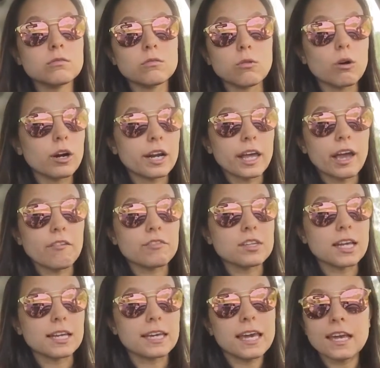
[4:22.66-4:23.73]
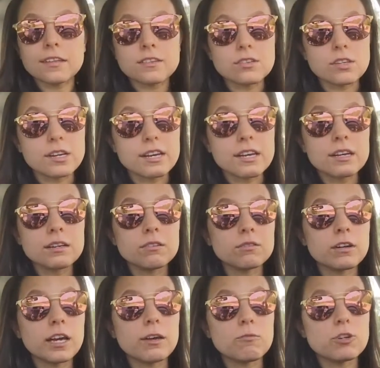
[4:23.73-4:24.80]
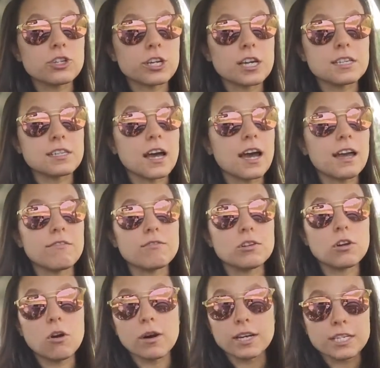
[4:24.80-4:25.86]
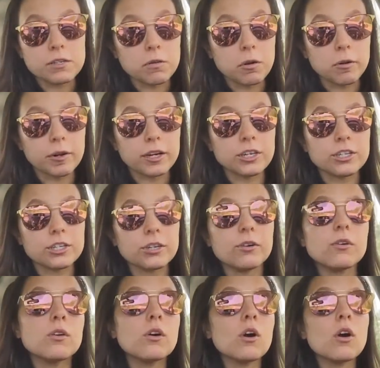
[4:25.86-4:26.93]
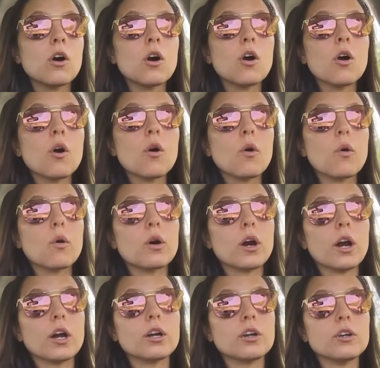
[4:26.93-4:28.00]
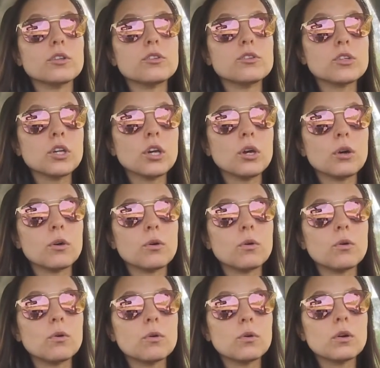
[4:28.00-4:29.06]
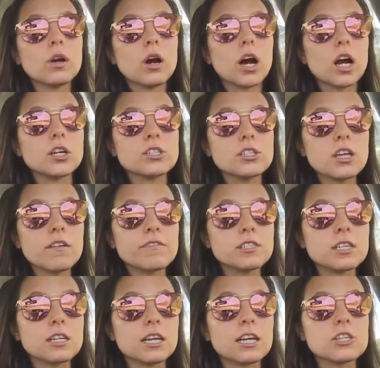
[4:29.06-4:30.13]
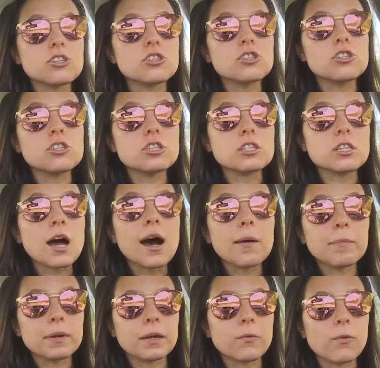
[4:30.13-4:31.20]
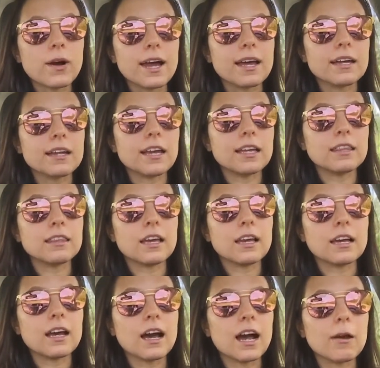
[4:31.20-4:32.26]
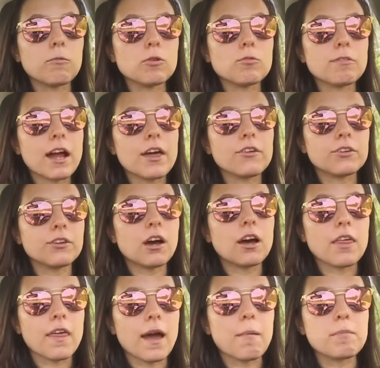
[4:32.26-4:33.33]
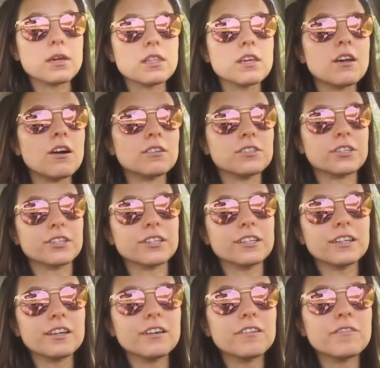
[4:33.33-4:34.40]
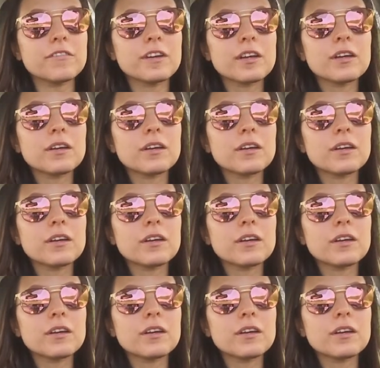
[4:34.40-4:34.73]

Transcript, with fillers: we're gonna have to, like, cancel it, in which case I have no idea what we're gonna do, or two, our stuff is gonna get sopping wet, and, like, I would rather not that be the alternative.